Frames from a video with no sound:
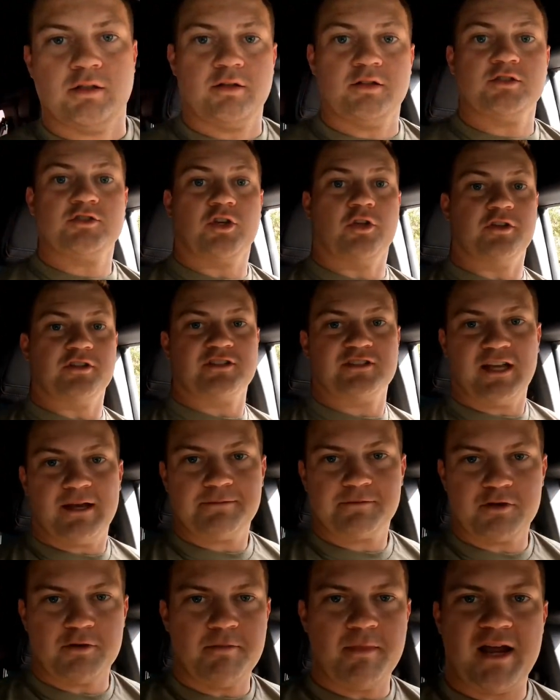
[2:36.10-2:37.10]
So the
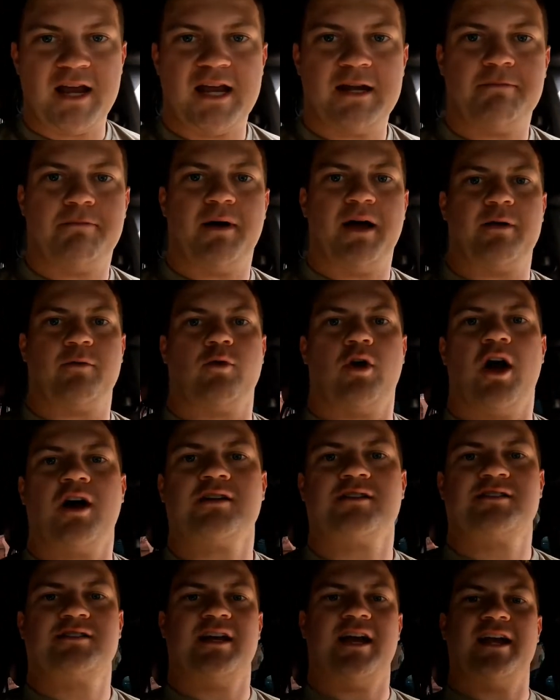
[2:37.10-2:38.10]
steps are made by
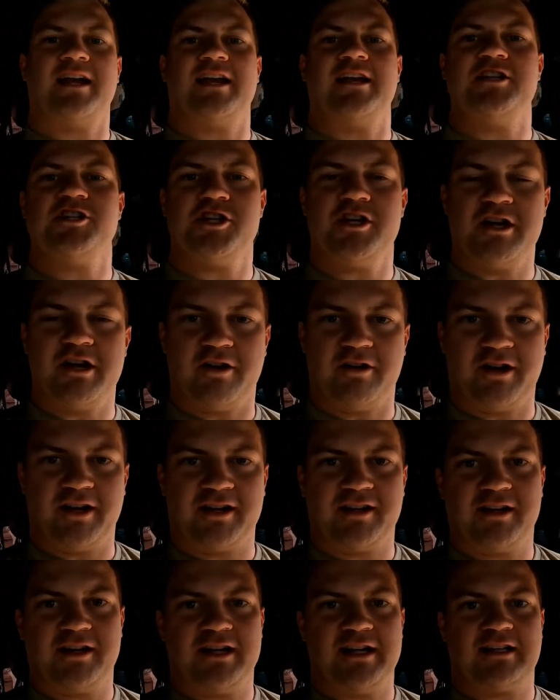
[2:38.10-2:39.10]
Rock Slide
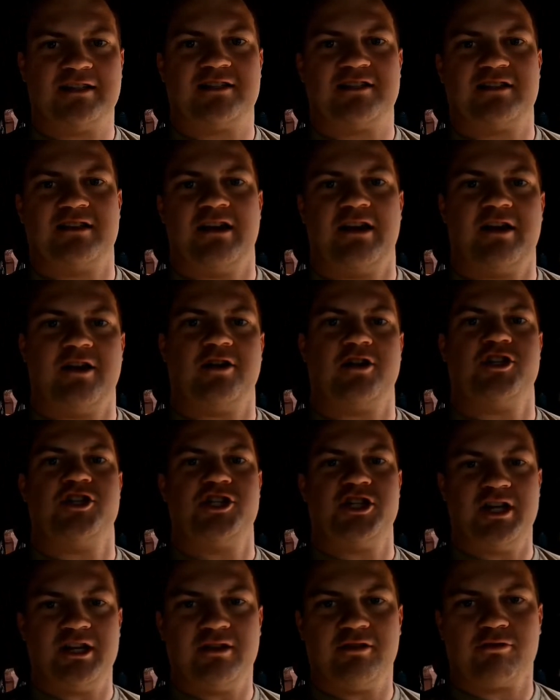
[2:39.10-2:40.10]
Engineering. It's their
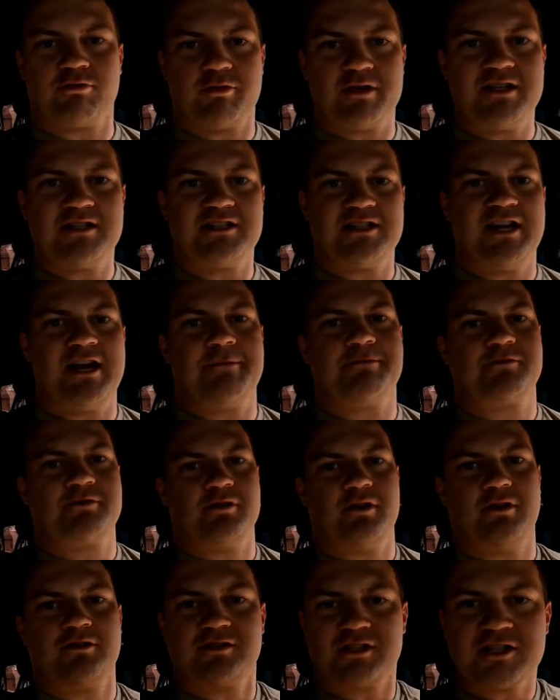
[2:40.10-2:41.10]
Gen 3 steps.
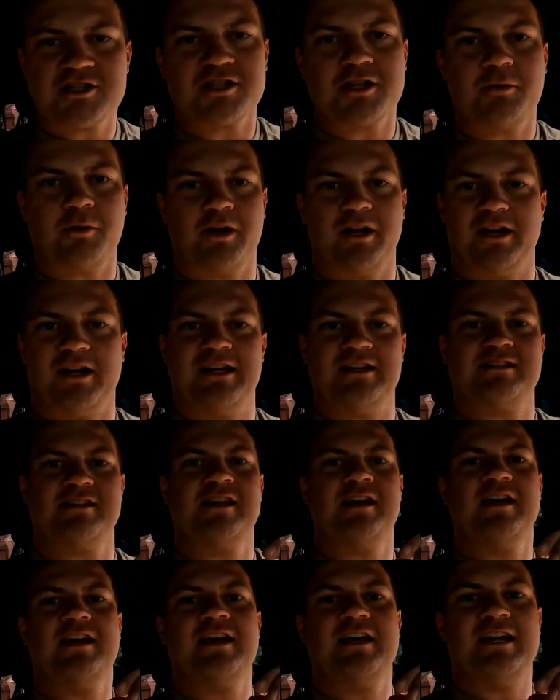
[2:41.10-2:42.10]
So essentially what it is
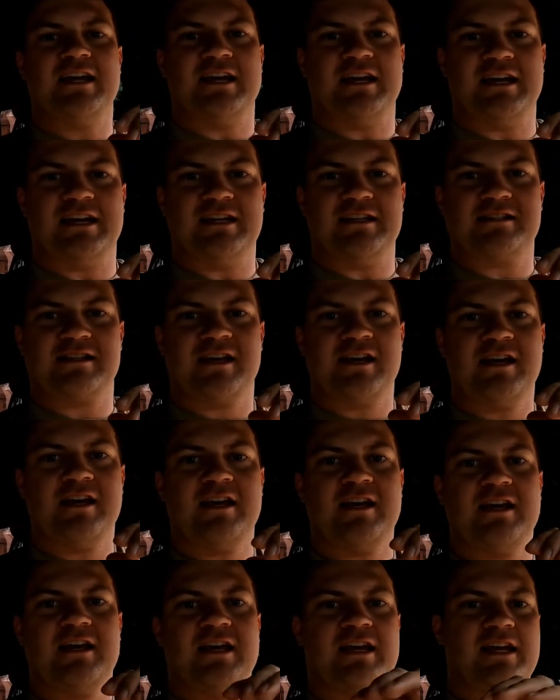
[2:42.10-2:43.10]
it
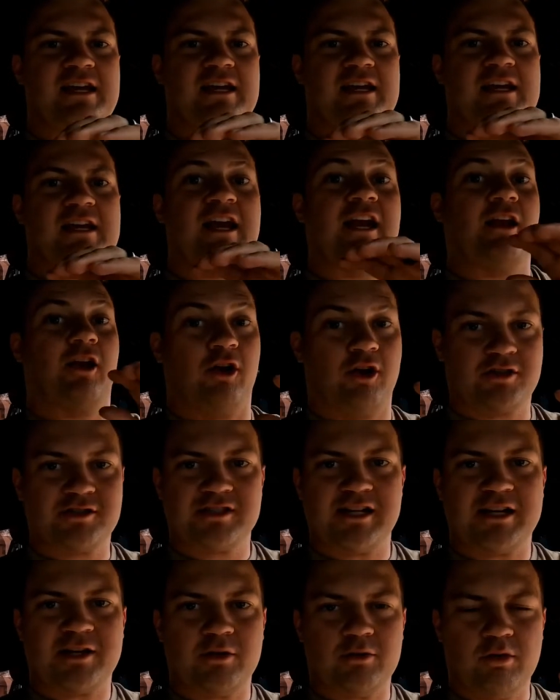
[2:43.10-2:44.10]
looks
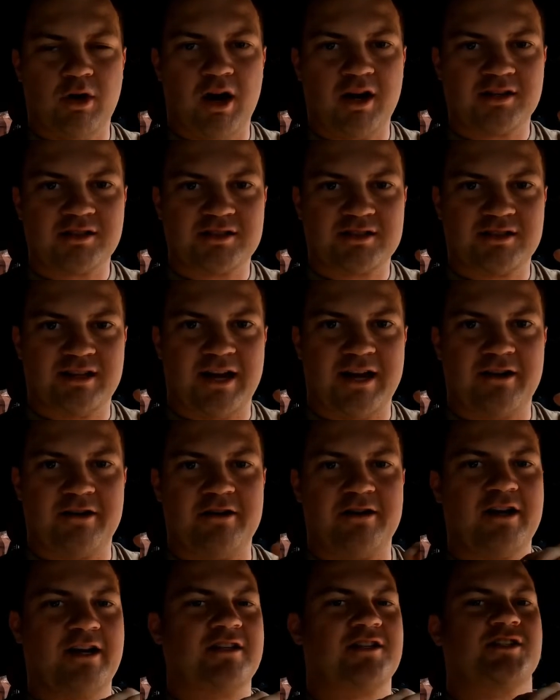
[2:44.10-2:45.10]
like a rock
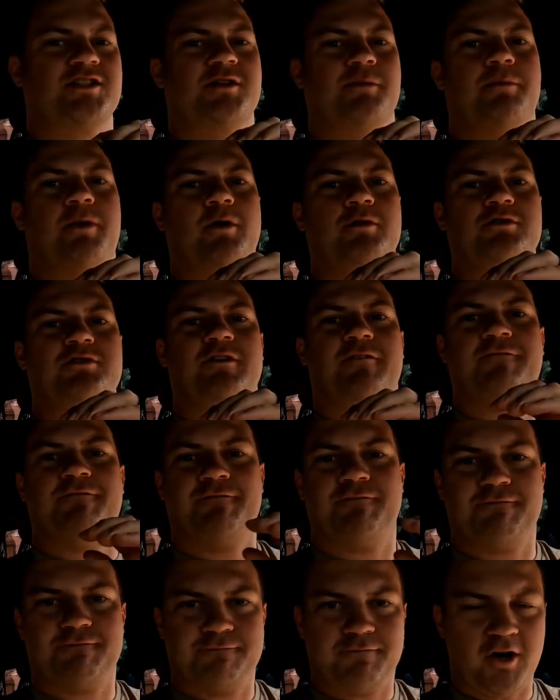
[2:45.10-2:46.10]
slider. It's supposed to
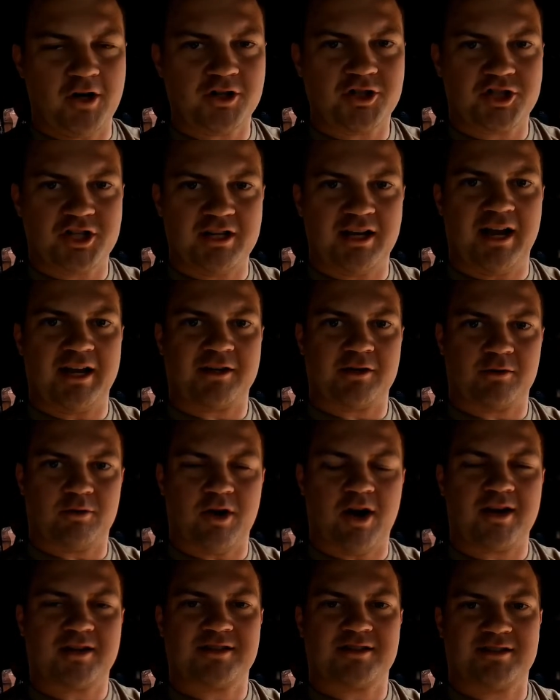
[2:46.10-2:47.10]
function like a
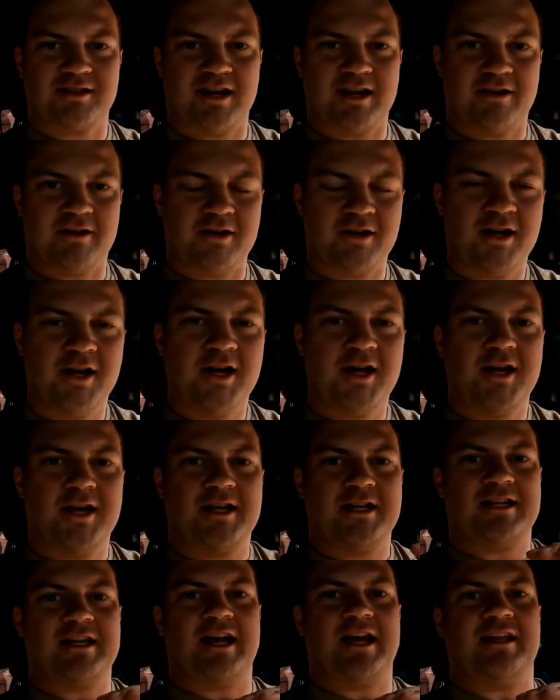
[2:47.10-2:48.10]
rock slider,
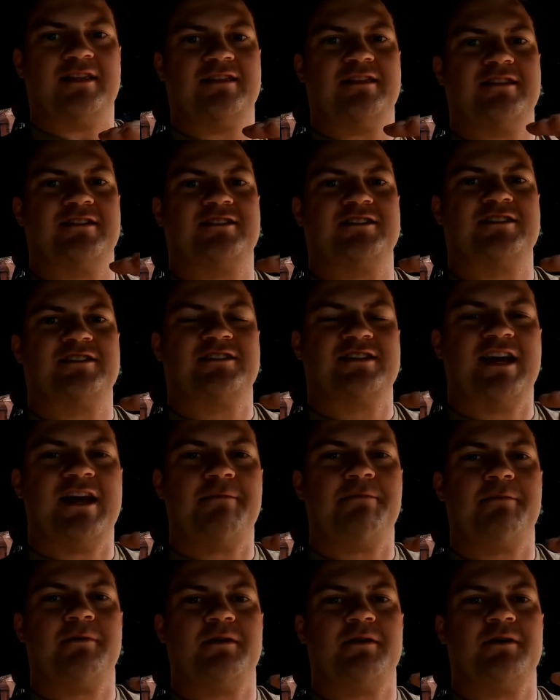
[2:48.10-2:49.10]
yet the
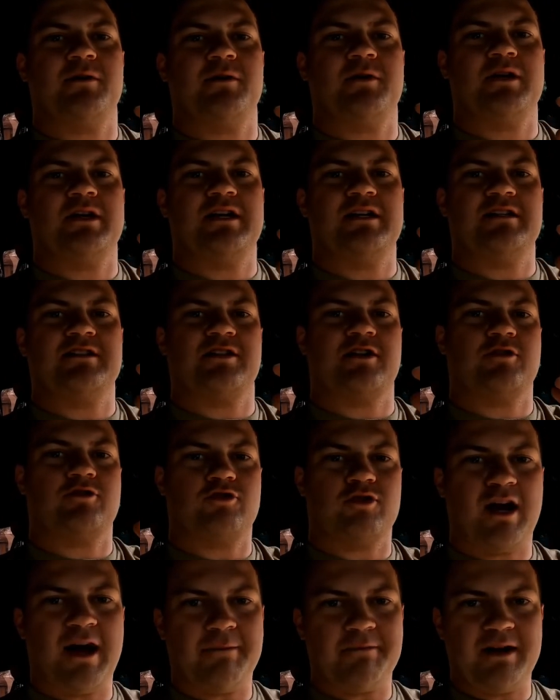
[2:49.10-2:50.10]
step is a
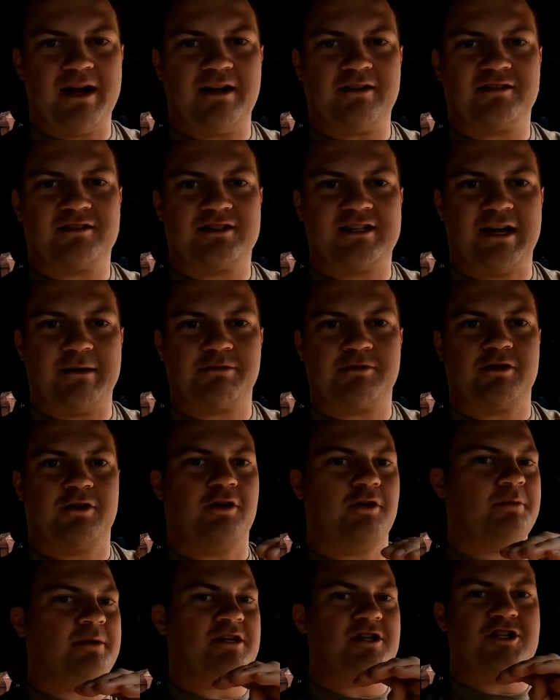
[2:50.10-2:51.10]
drop down step. So
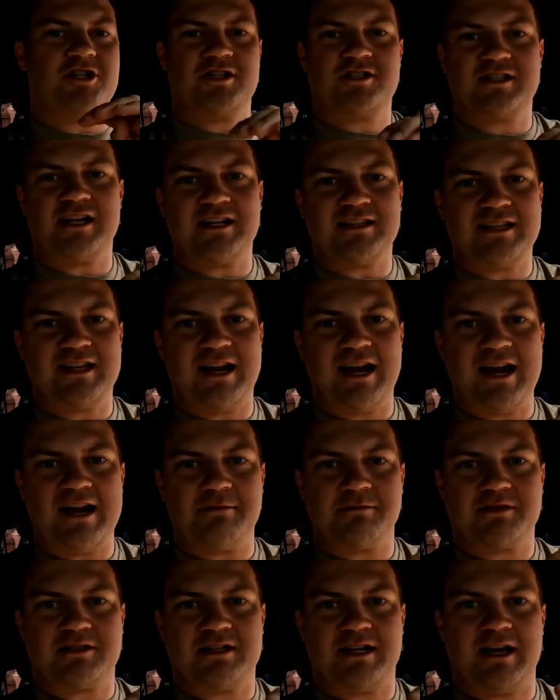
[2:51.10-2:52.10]
it'll be just like the
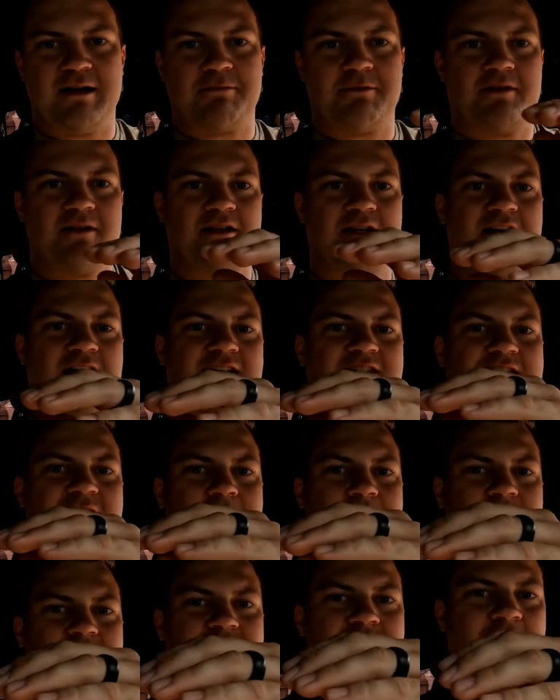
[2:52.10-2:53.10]
amp step,
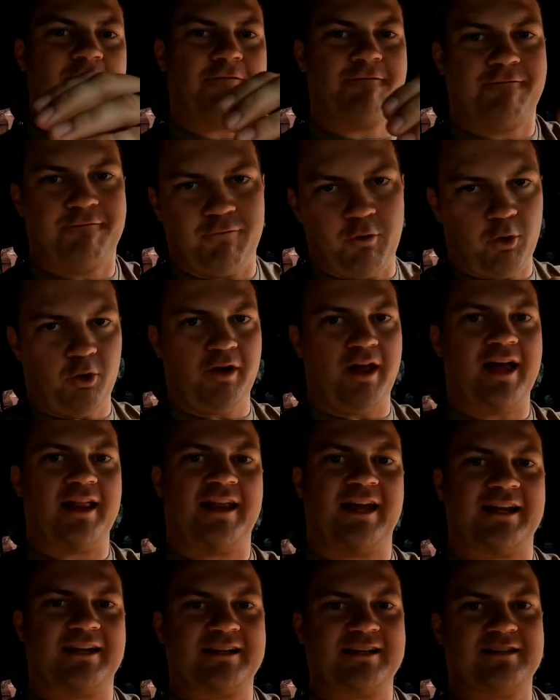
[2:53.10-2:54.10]
except it's gonna fold,
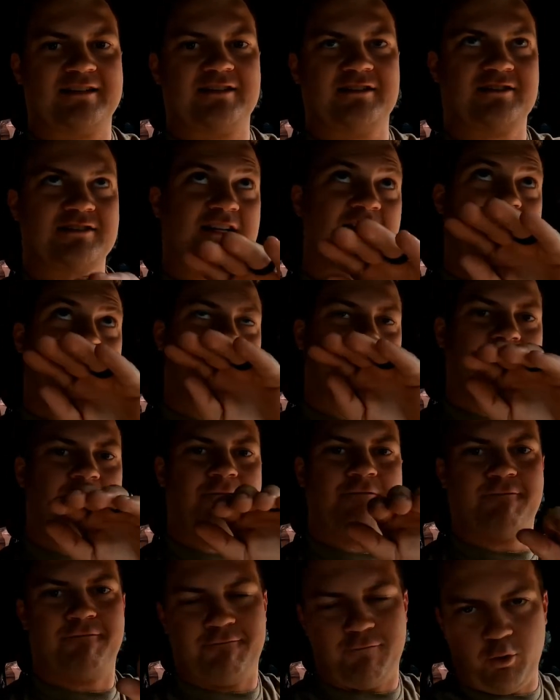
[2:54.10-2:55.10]
like it's kind of gonna
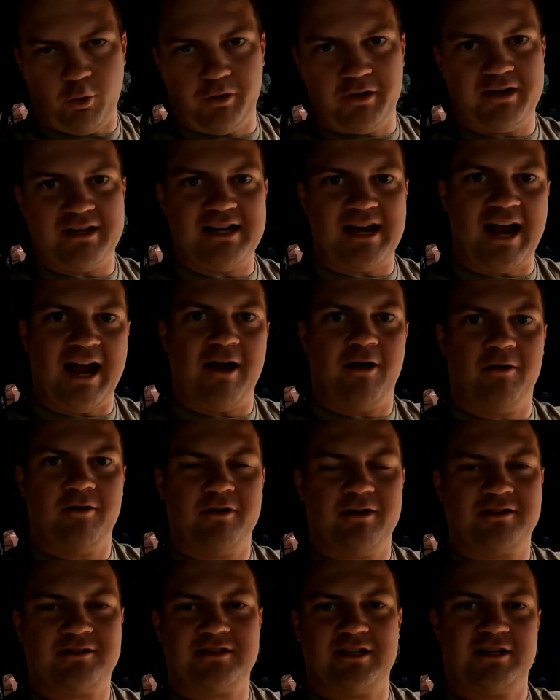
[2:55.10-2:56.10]
fold
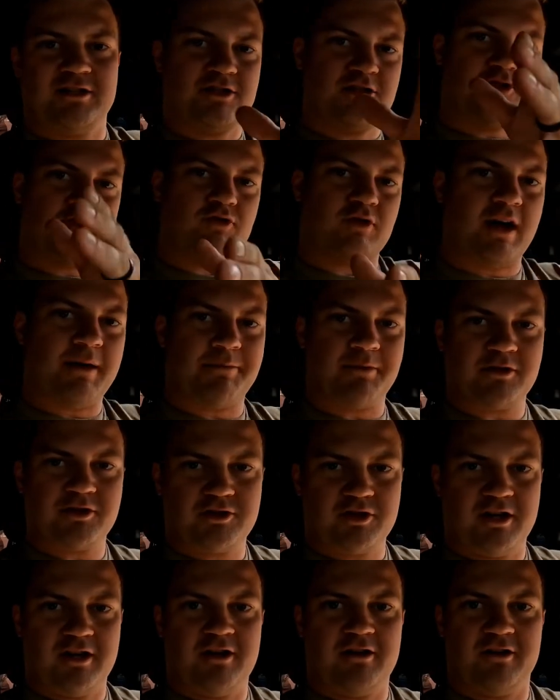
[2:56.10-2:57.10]
down instead of just dropping
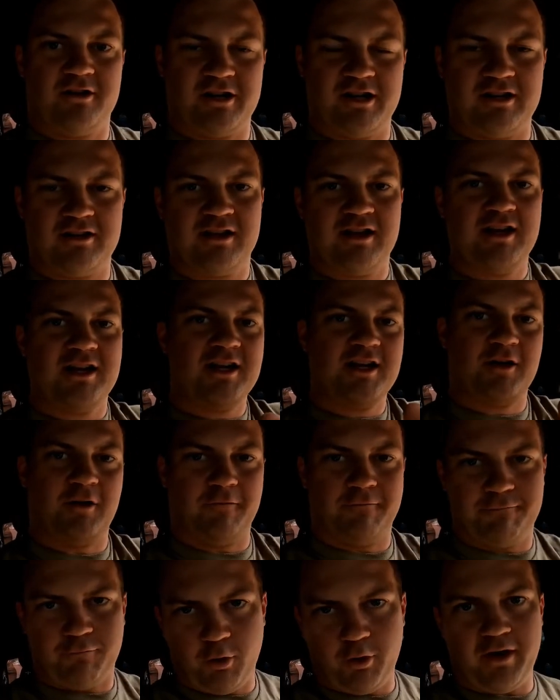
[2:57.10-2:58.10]
straight underneath.
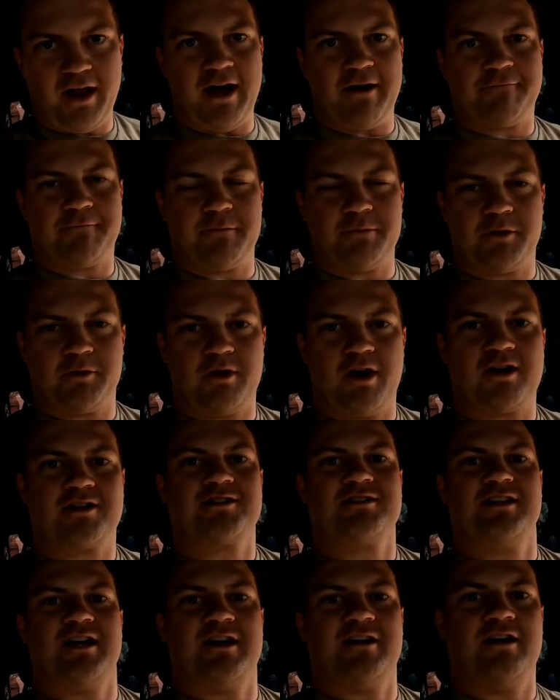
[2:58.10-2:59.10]
It'll fold out from the
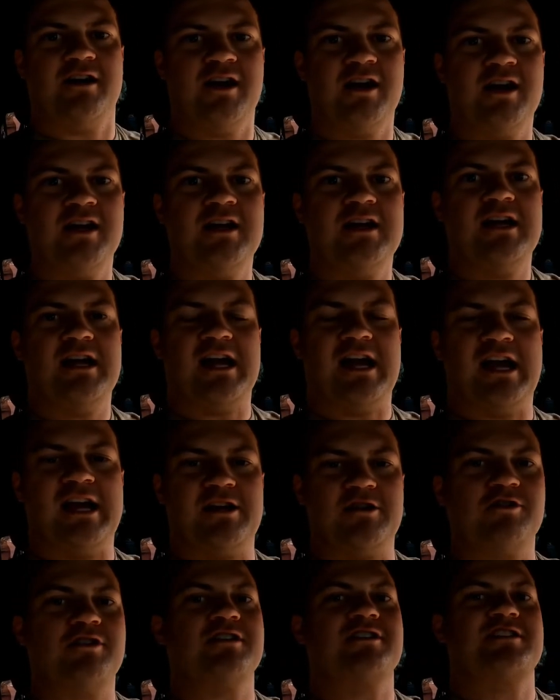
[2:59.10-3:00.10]
rock slider
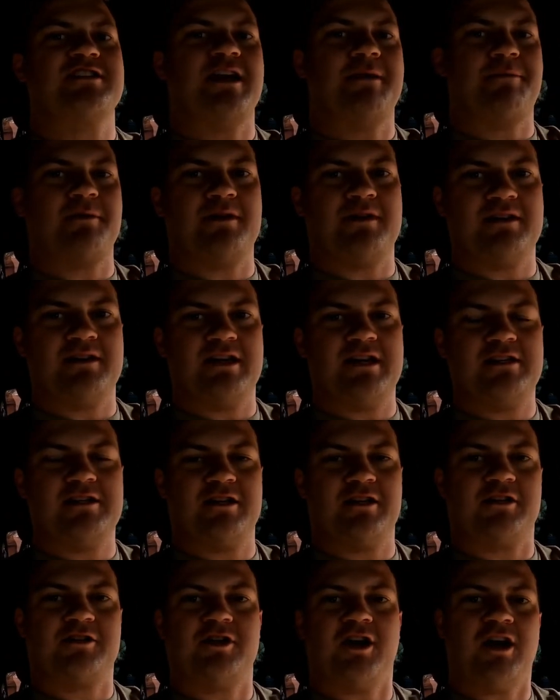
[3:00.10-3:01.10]
and you can step
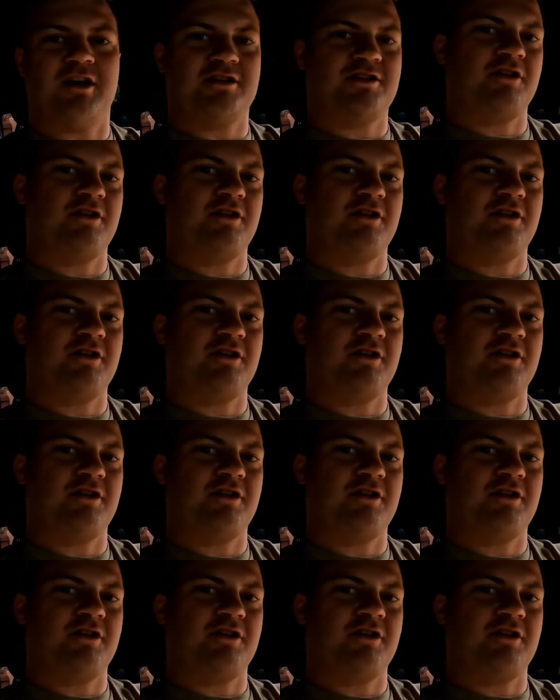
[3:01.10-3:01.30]
into the car.